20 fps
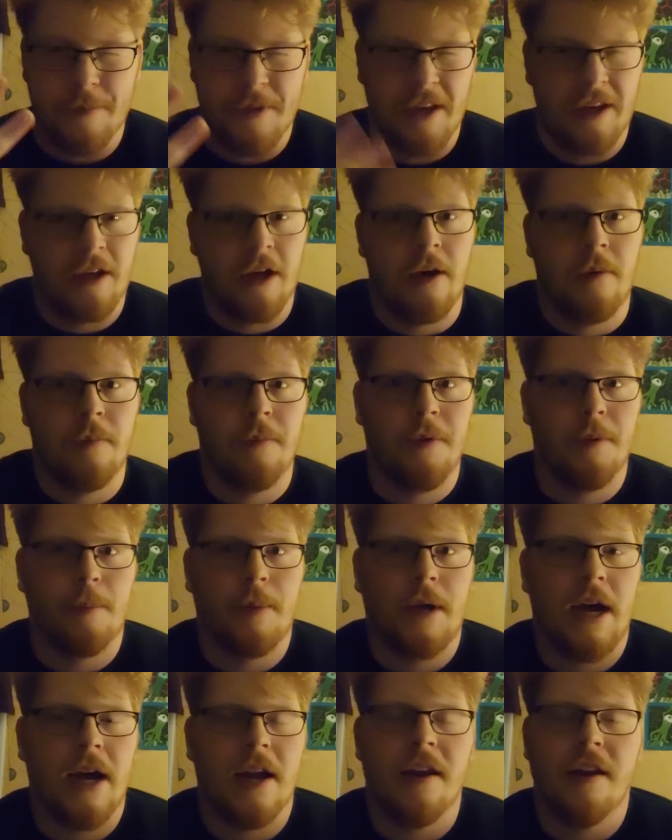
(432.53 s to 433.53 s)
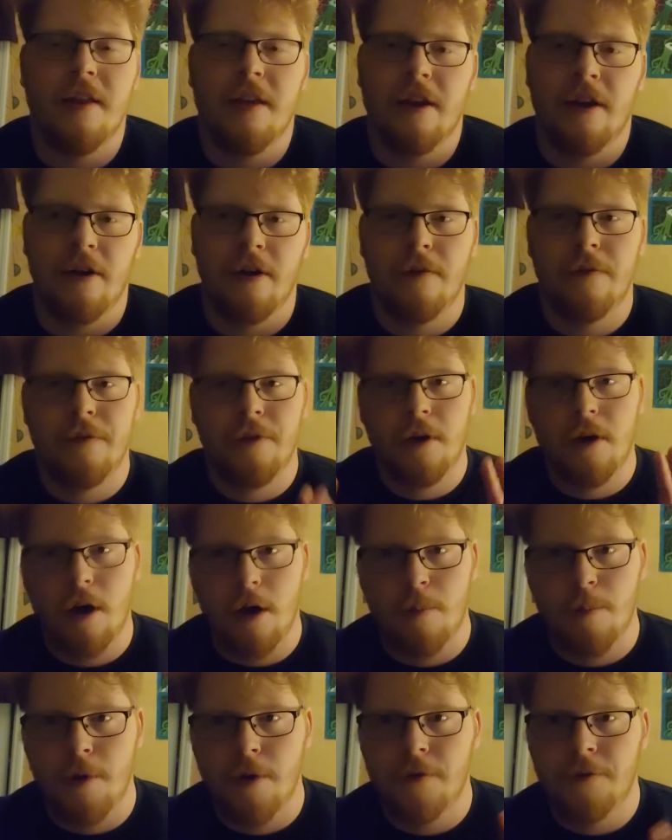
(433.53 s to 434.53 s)
that come to mind that are of the
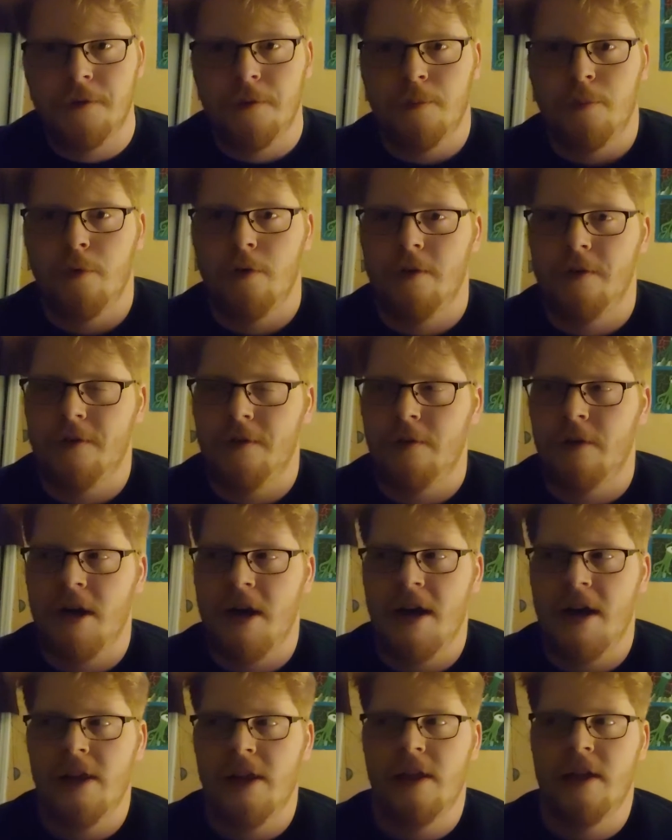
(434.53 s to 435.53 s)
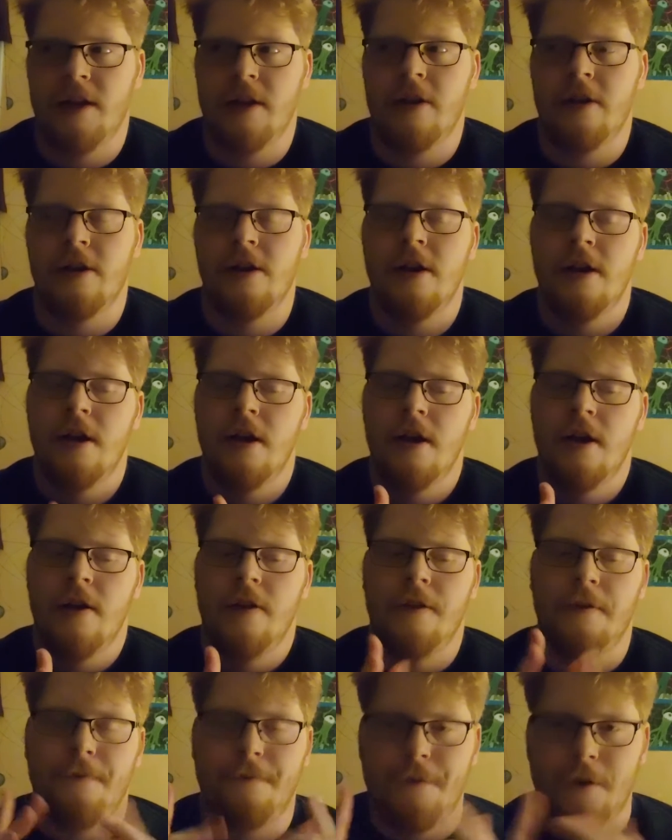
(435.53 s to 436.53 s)
utmost importance I want to highlight here.
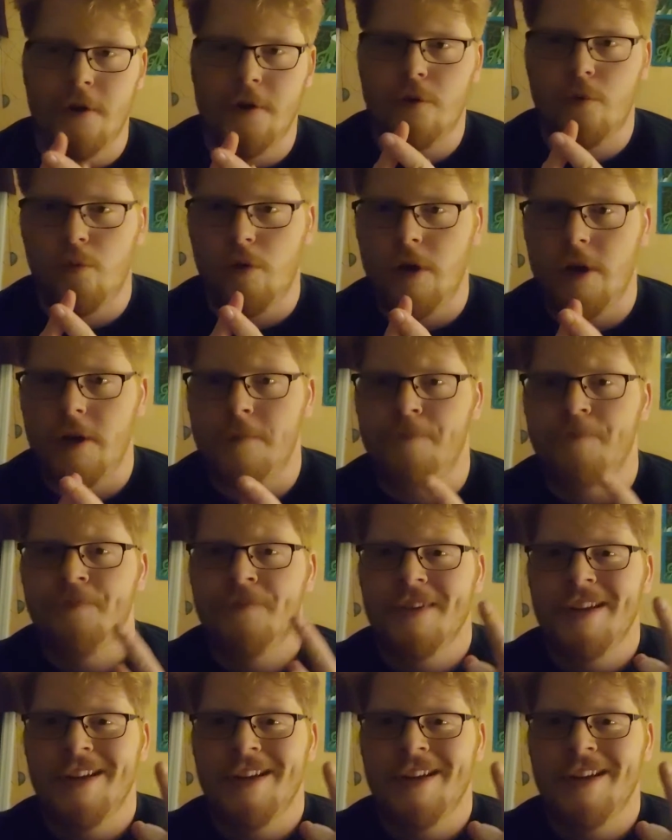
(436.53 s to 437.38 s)
The first one,